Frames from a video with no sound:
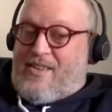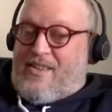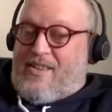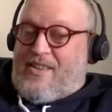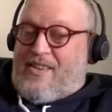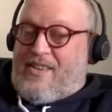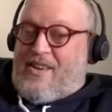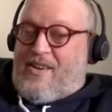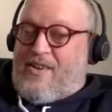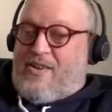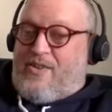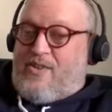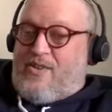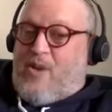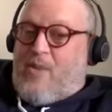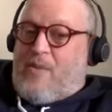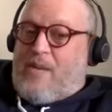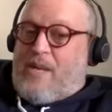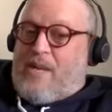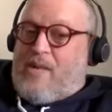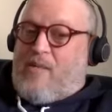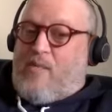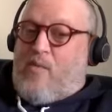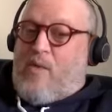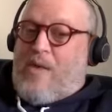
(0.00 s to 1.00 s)

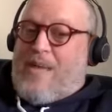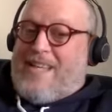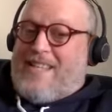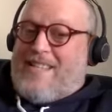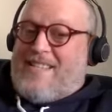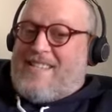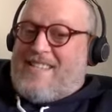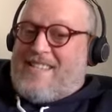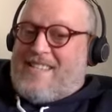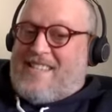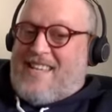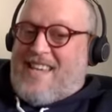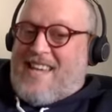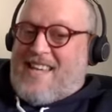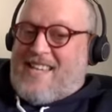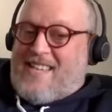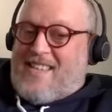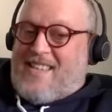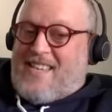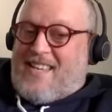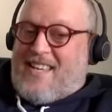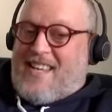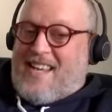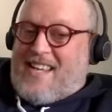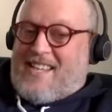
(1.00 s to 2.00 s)
nobody wins at the end
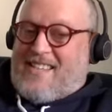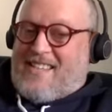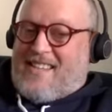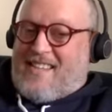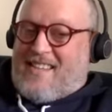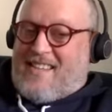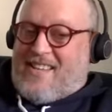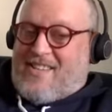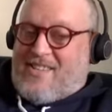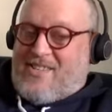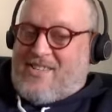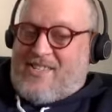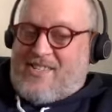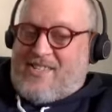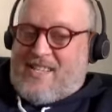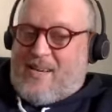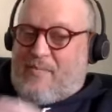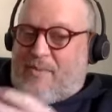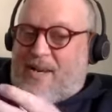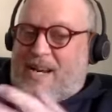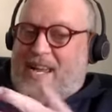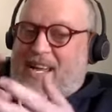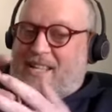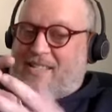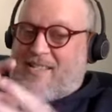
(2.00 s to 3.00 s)
of the Knesset election.
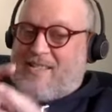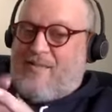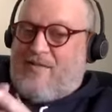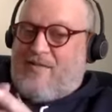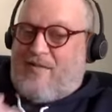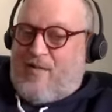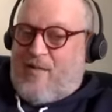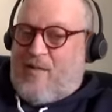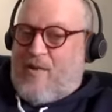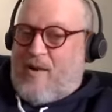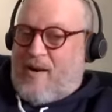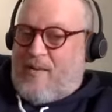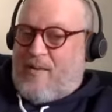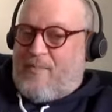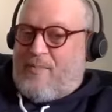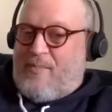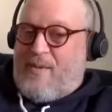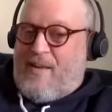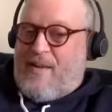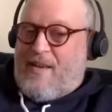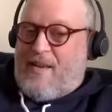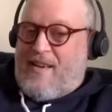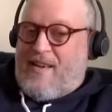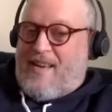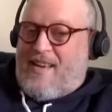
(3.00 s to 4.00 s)
Somebody has to form
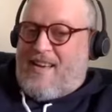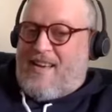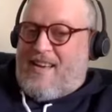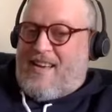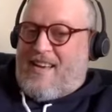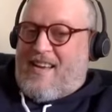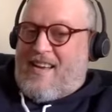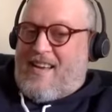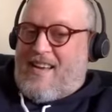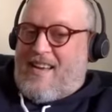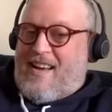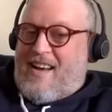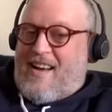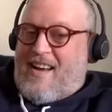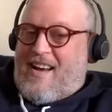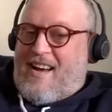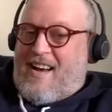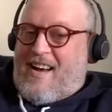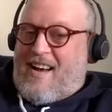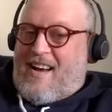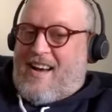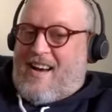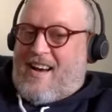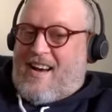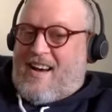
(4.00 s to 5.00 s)

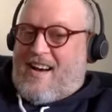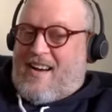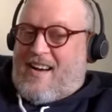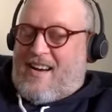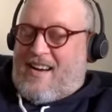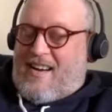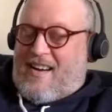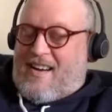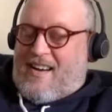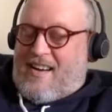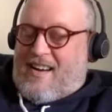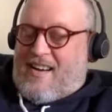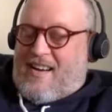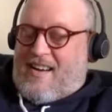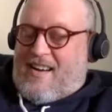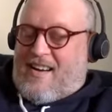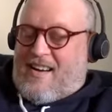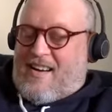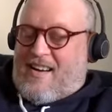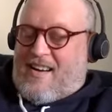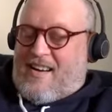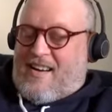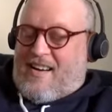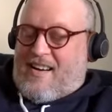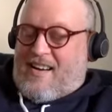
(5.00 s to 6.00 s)
why
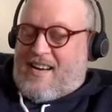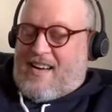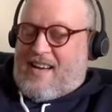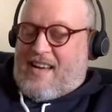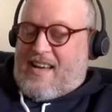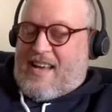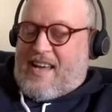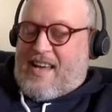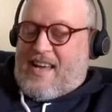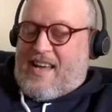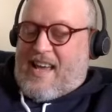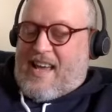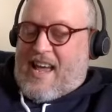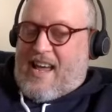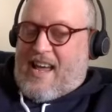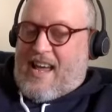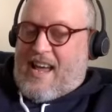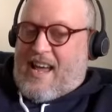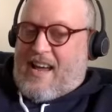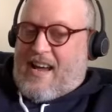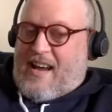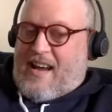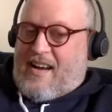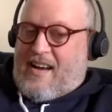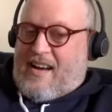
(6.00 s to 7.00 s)

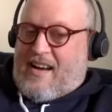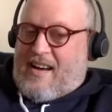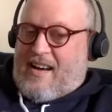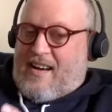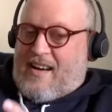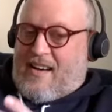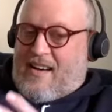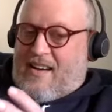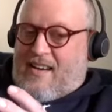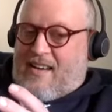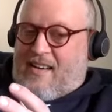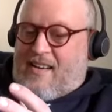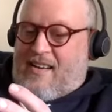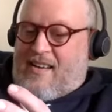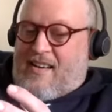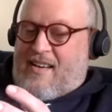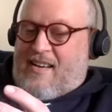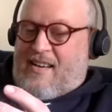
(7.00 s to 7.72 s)
am